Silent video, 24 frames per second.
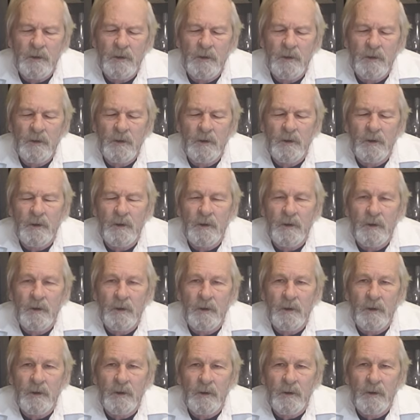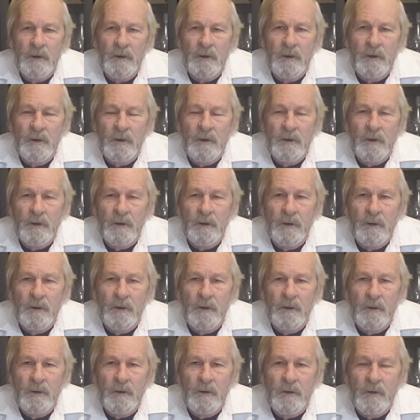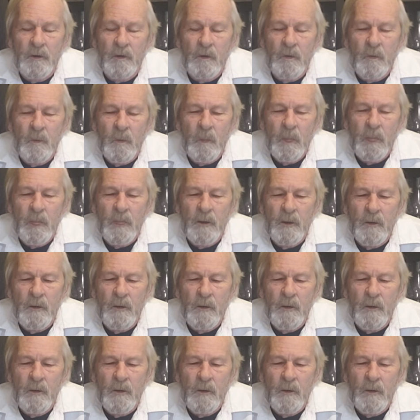(no one is talking)